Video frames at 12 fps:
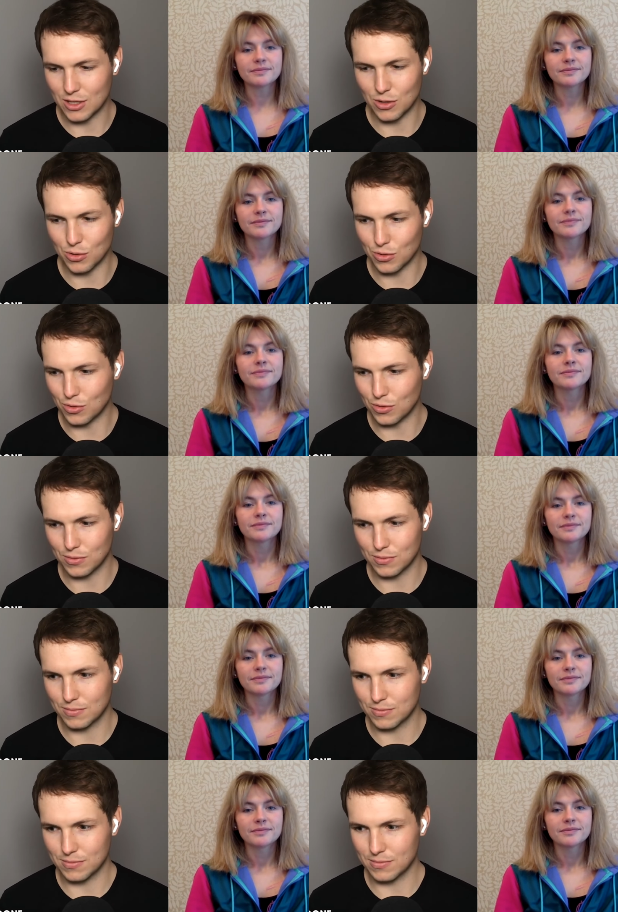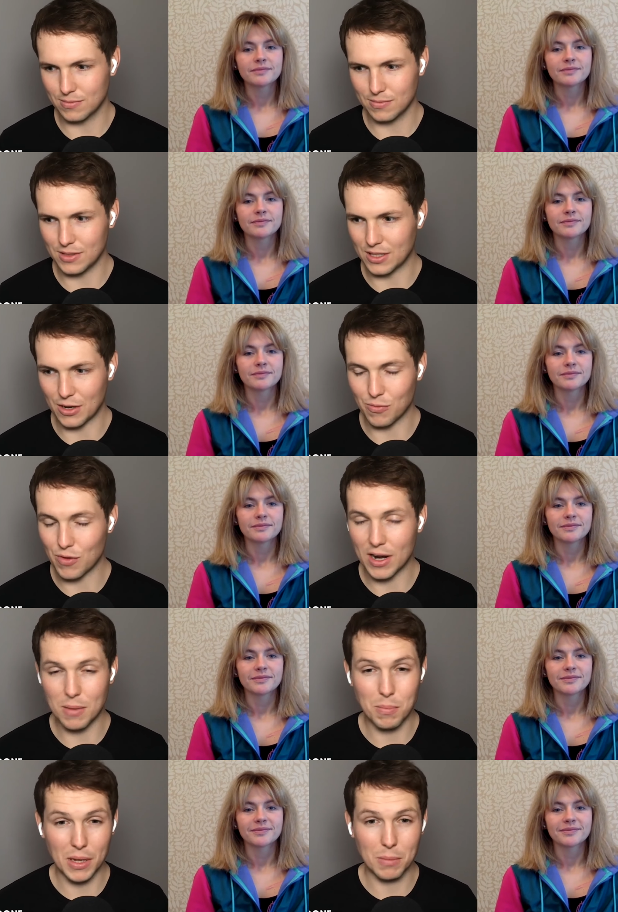Speaker 1: You're, you know,
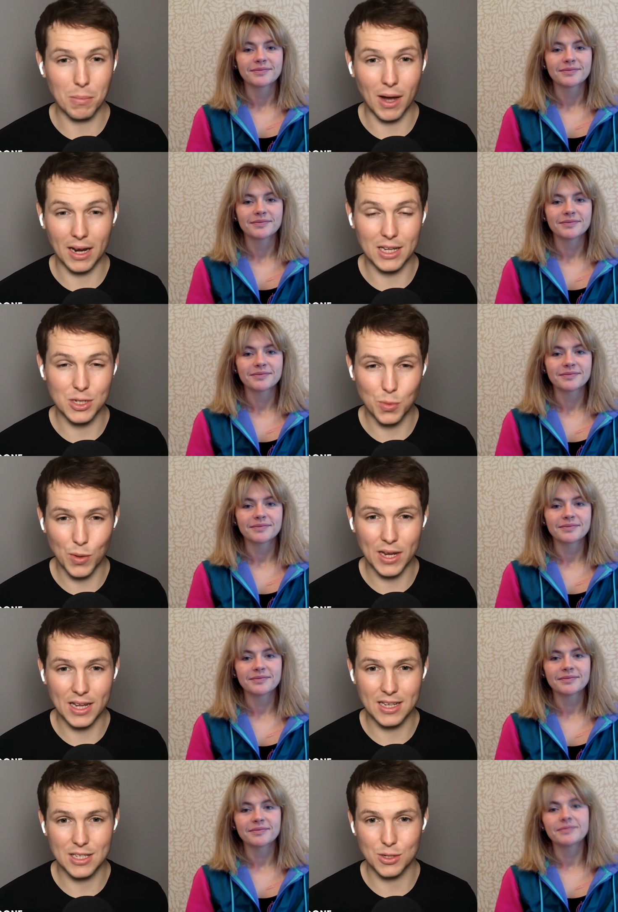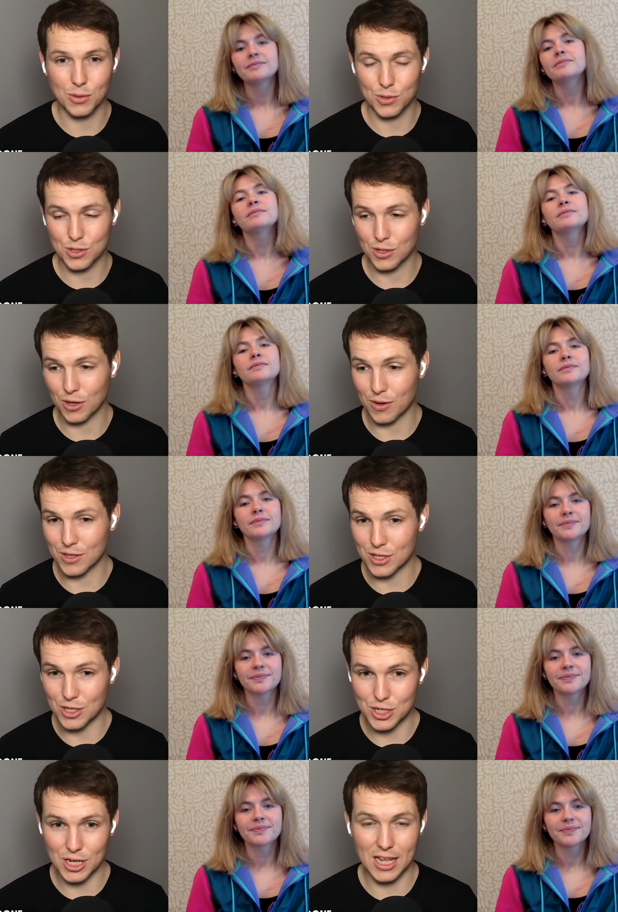running big mileage weeks. You're also going
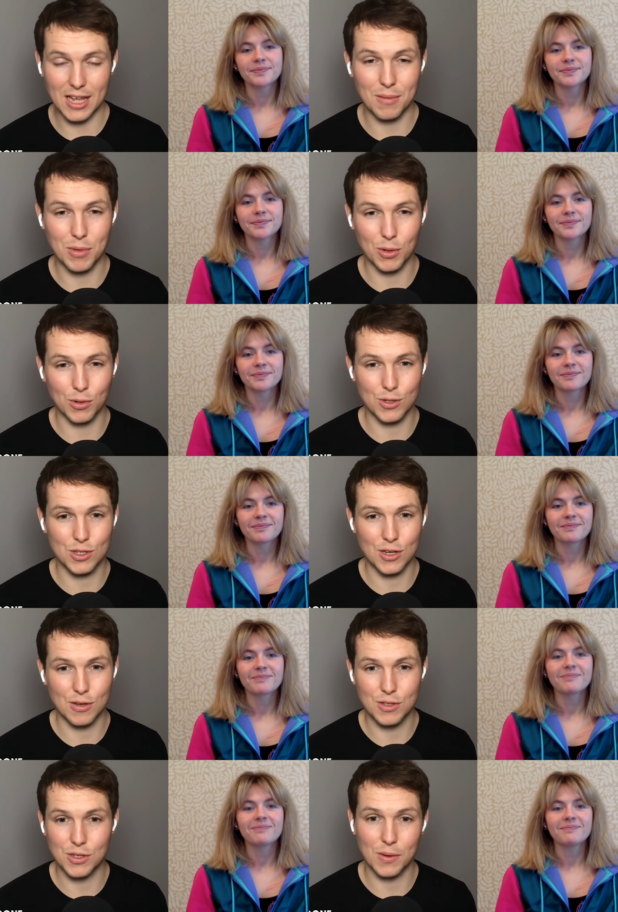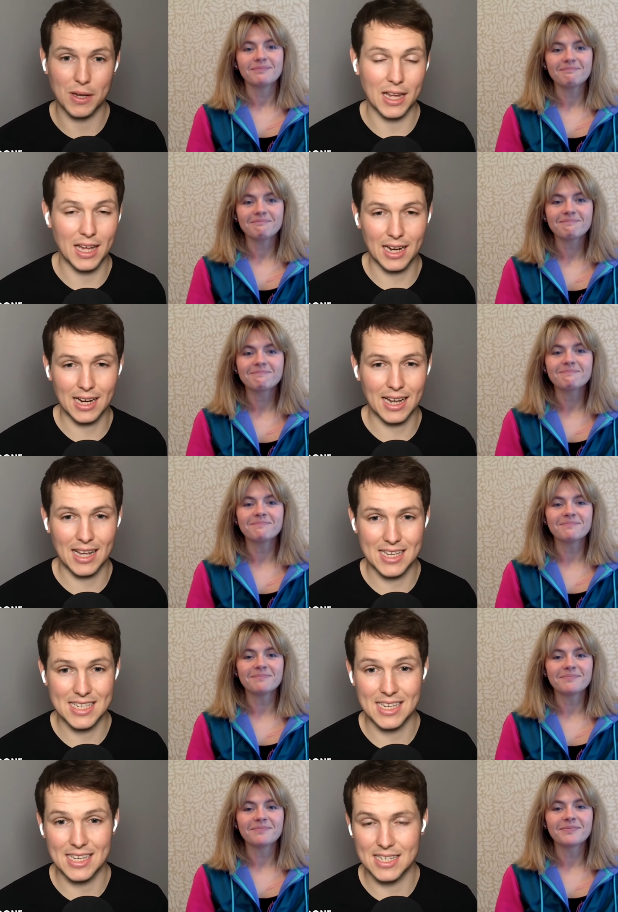to the gym. You're also doing HIIT
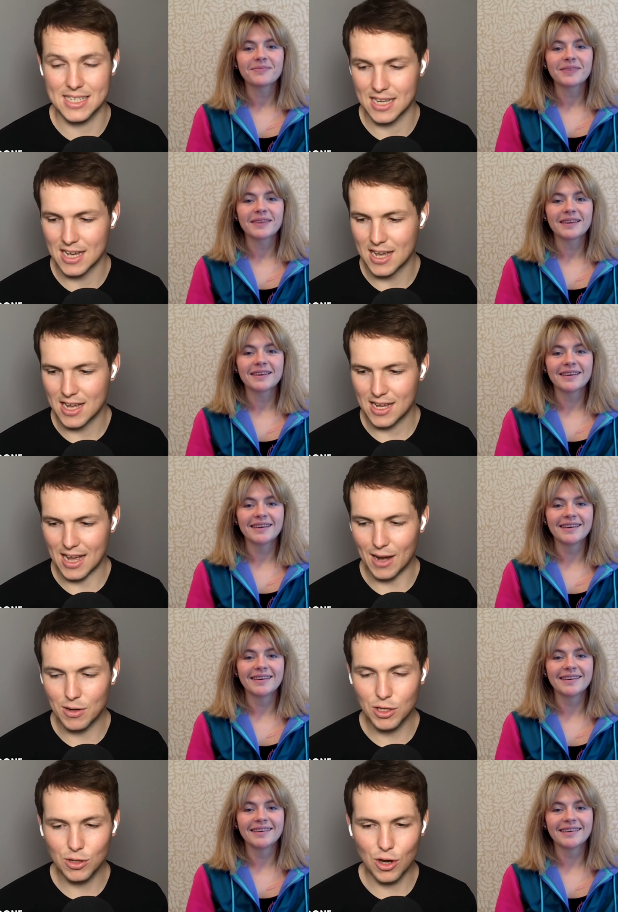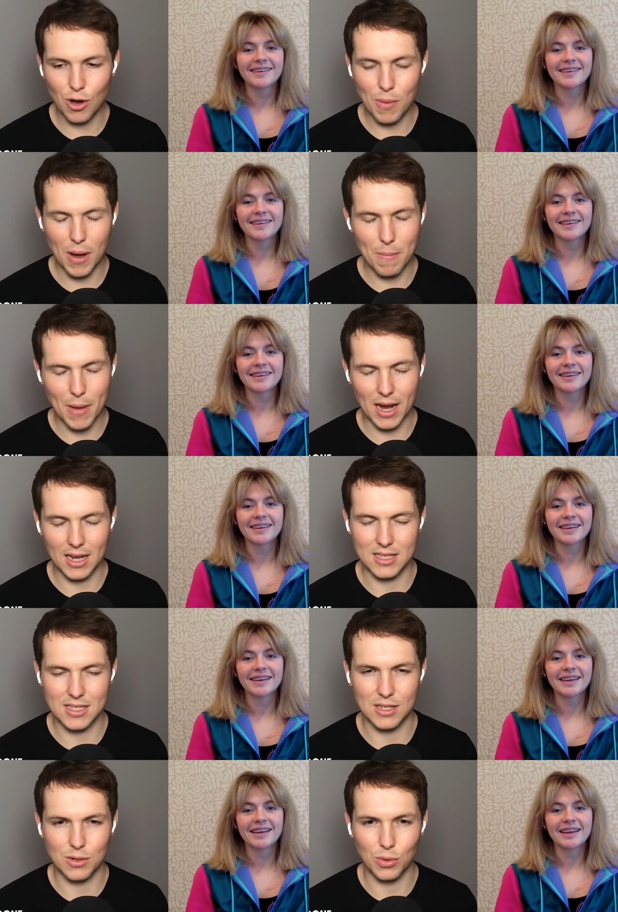classes how do you go about
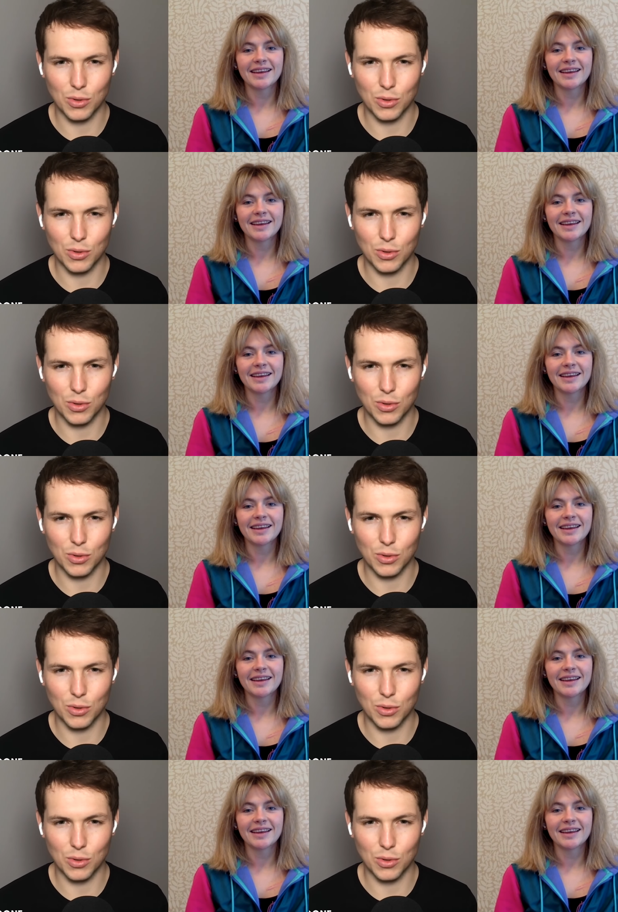balancing